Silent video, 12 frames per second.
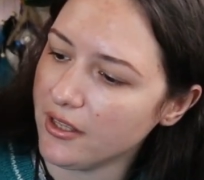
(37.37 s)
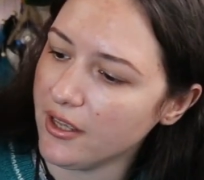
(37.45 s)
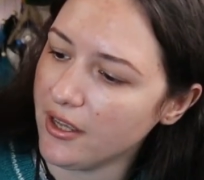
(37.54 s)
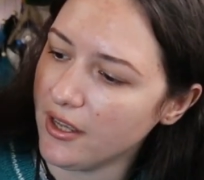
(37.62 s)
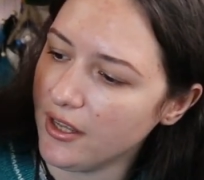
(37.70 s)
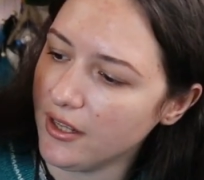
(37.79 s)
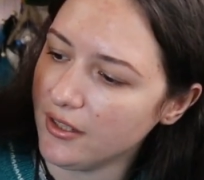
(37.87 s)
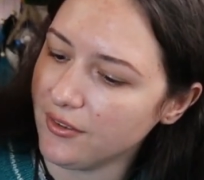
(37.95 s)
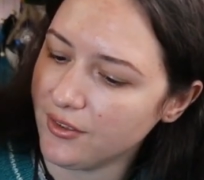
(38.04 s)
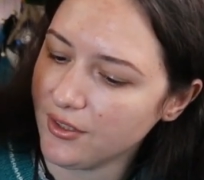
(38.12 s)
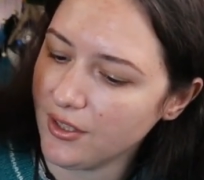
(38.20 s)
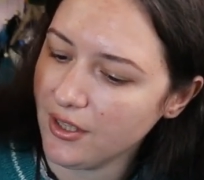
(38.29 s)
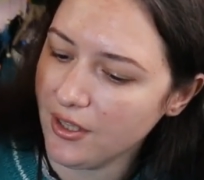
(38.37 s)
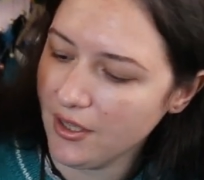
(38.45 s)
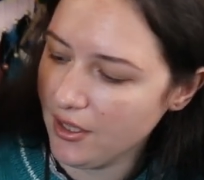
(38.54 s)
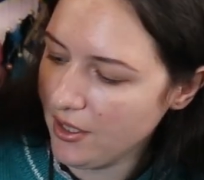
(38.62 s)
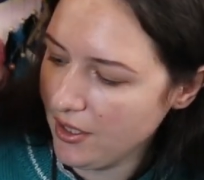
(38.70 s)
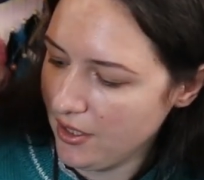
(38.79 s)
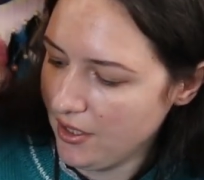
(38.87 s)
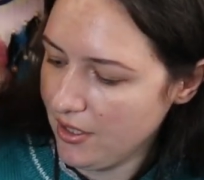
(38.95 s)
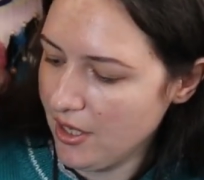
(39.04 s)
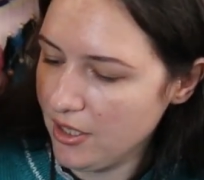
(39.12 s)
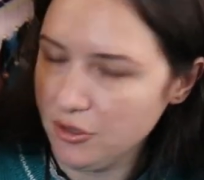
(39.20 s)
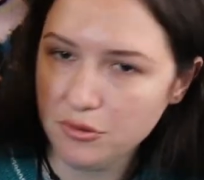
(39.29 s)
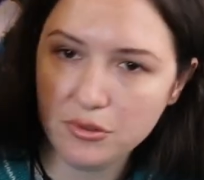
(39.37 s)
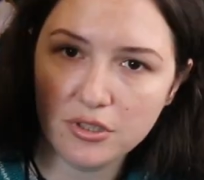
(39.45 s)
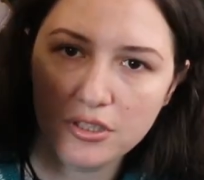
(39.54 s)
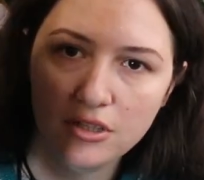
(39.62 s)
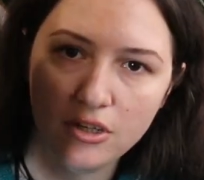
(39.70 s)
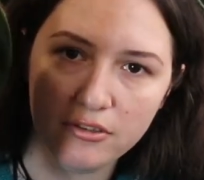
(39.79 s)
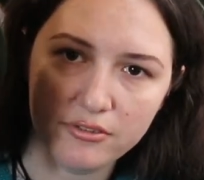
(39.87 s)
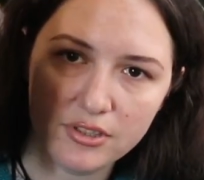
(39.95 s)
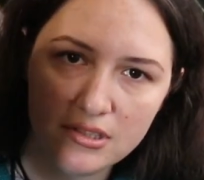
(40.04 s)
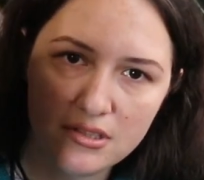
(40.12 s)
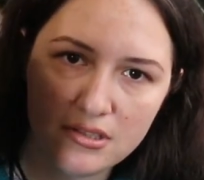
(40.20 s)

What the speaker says: and I do really love it.